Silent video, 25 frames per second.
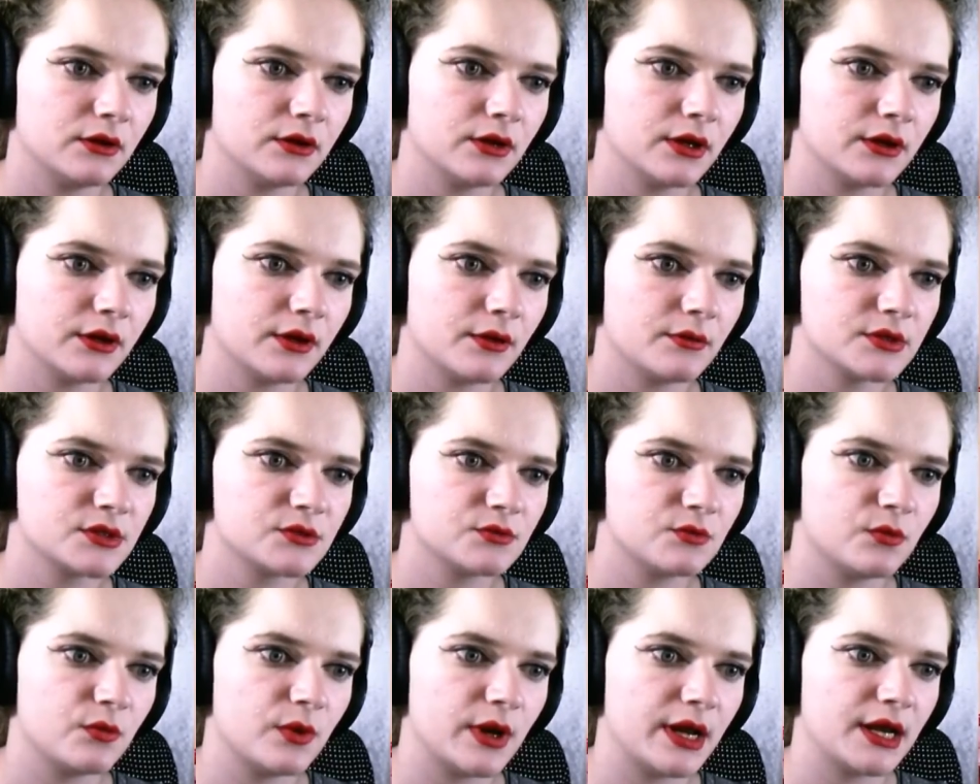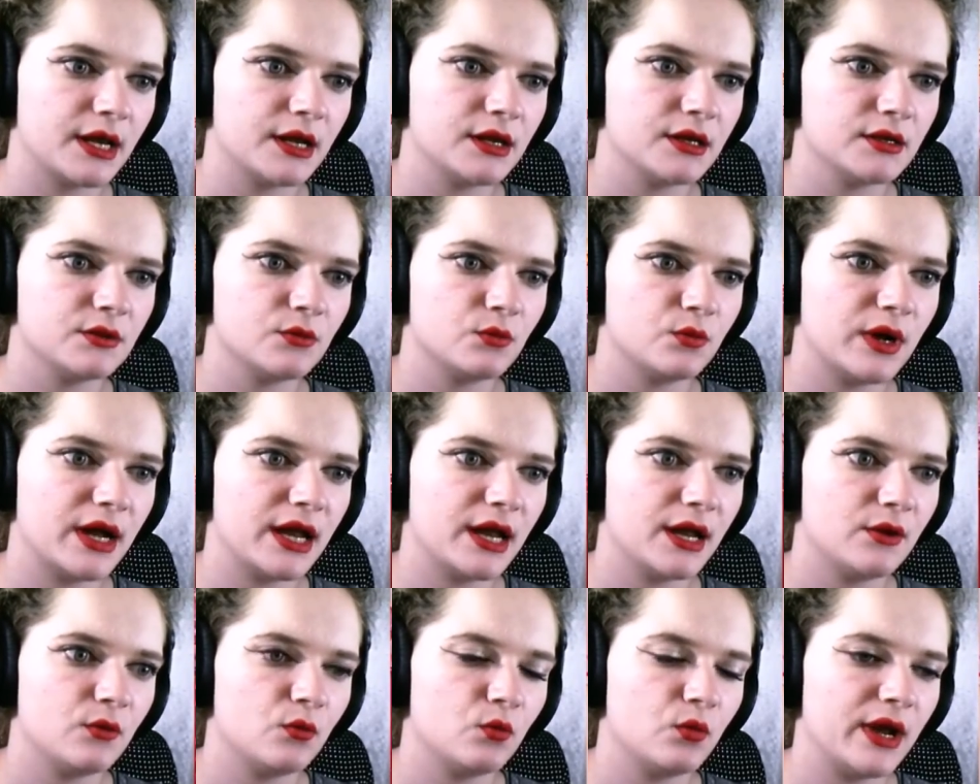Oh god, that was way,
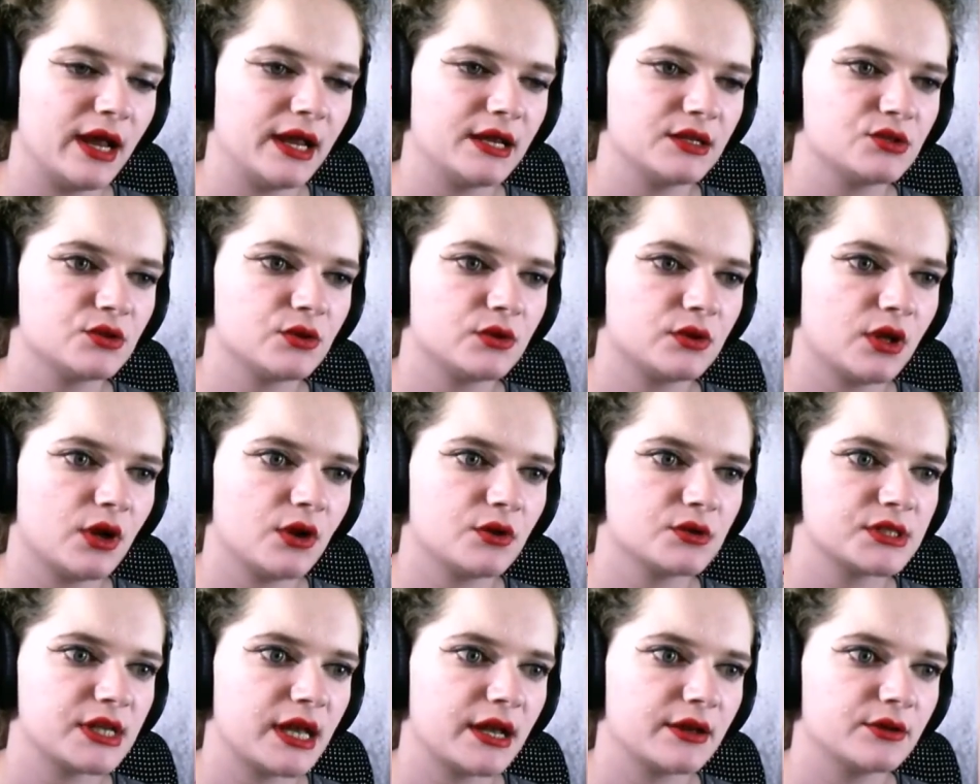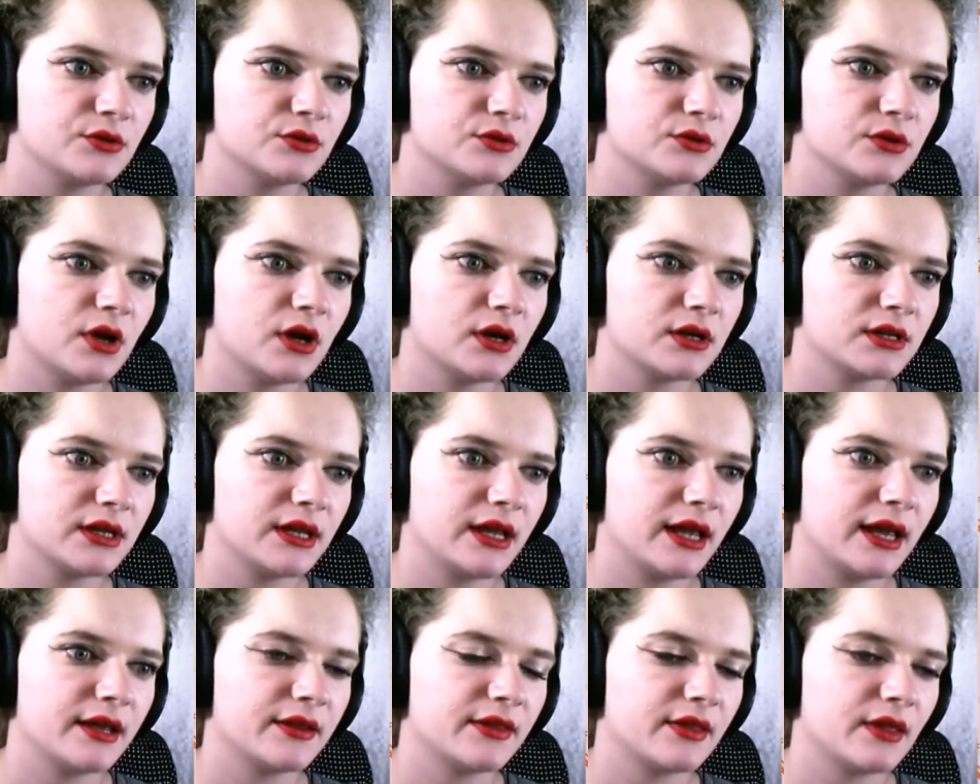way, way too close. I do
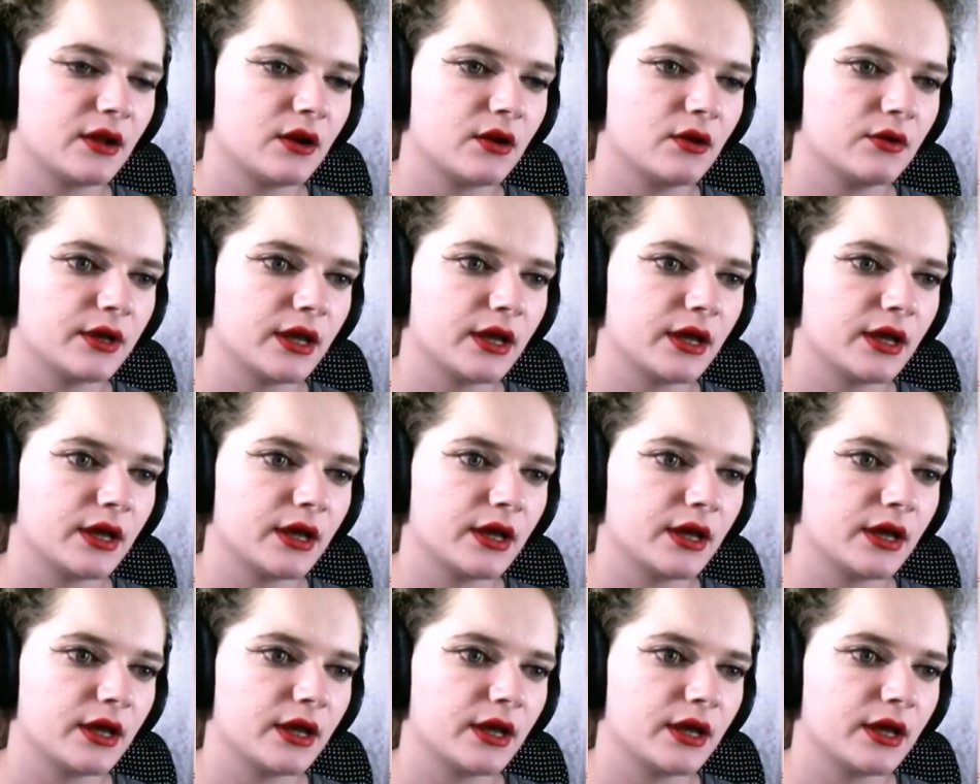not like that.